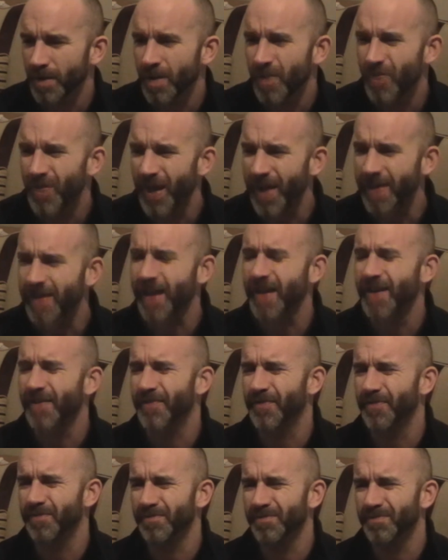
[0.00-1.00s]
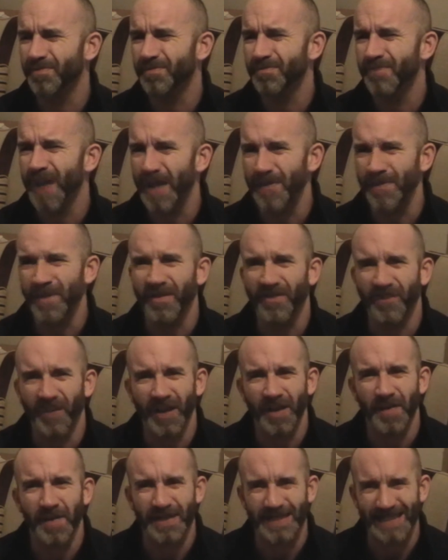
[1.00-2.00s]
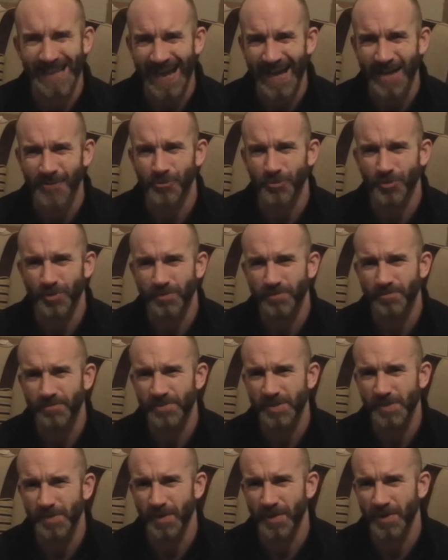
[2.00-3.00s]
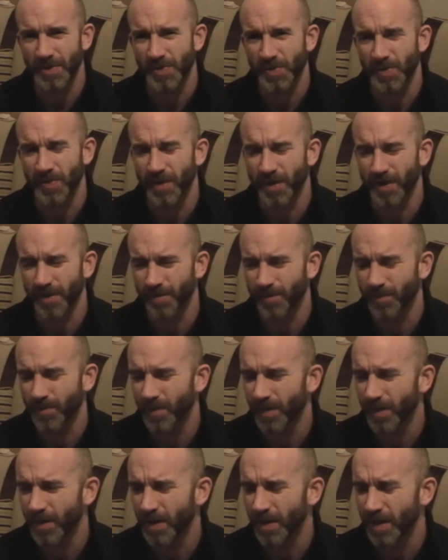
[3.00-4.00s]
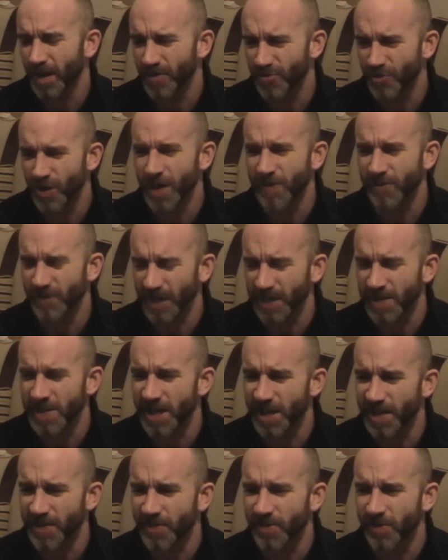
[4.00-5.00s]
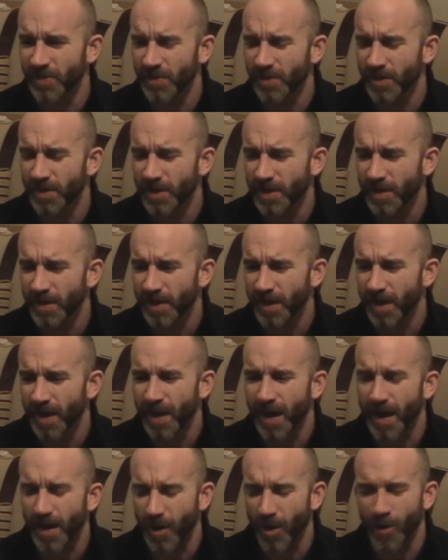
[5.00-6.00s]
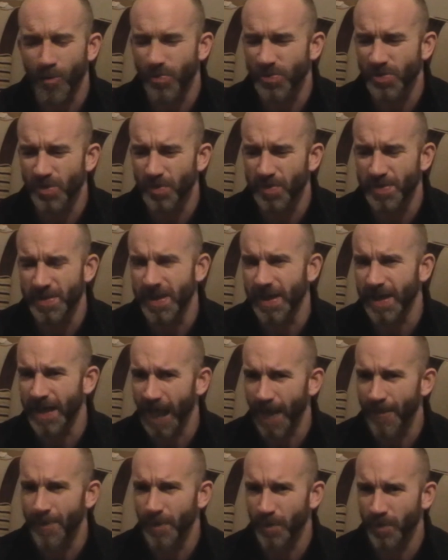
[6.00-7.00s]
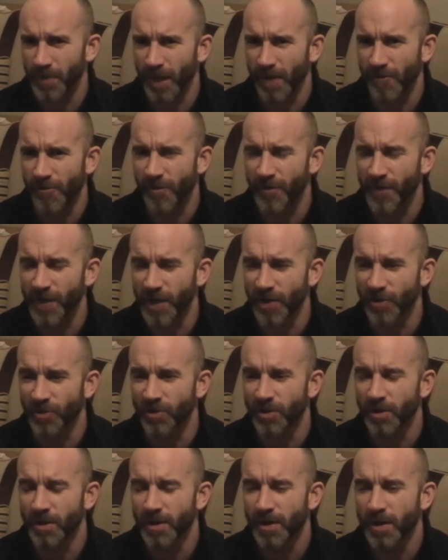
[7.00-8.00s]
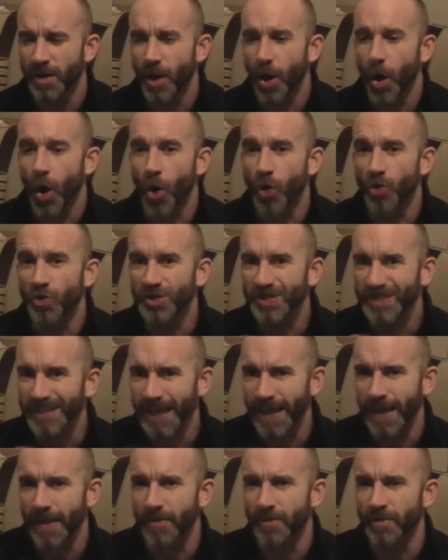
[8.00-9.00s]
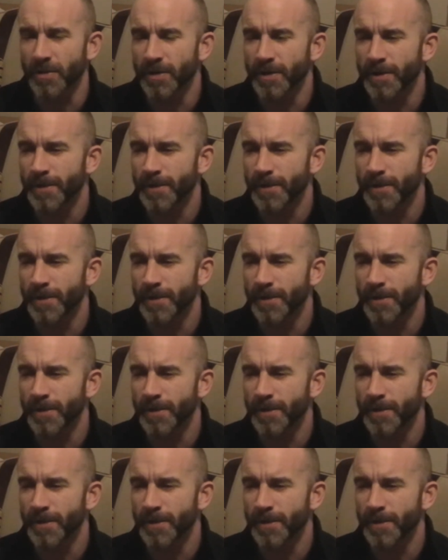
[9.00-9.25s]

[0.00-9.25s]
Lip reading: that kind of made me feel a bit down, to be honest with you. It really, really did. I wasn't particularly happy with that reveal until